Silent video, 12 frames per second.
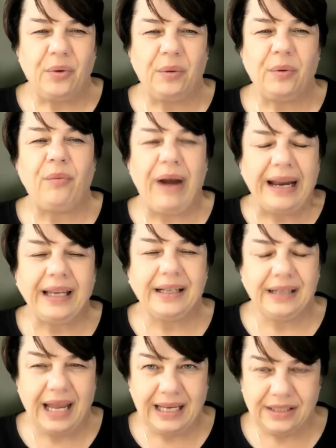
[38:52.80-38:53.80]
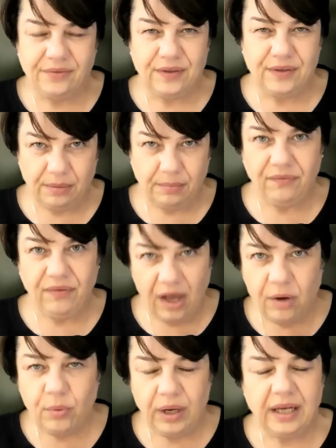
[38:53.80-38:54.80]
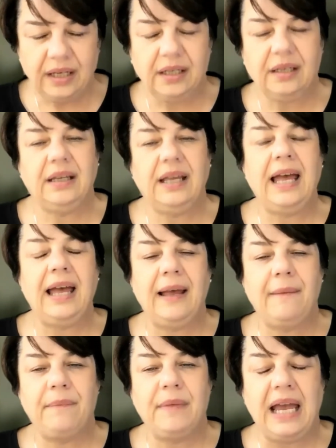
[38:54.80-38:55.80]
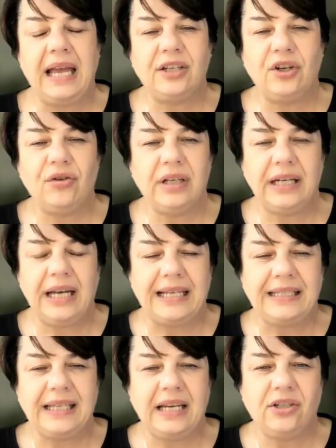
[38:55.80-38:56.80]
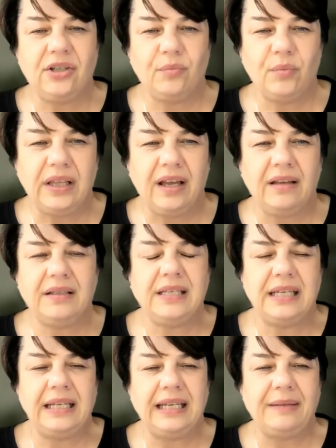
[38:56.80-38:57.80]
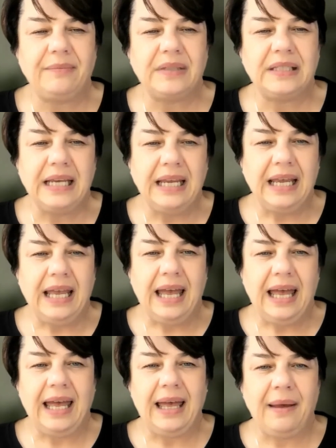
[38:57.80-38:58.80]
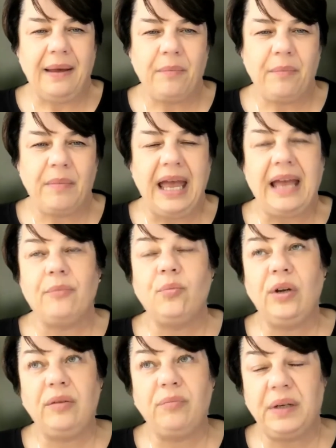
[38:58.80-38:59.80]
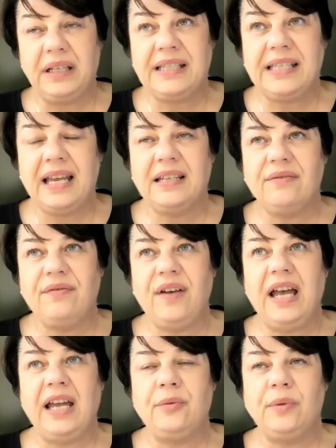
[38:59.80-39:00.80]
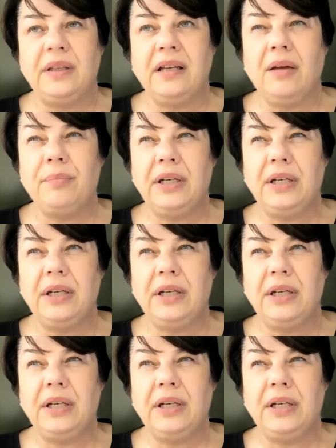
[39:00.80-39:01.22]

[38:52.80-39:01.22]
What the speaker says: recognized for some of our work as an organization with our teams, And we've been certified with a company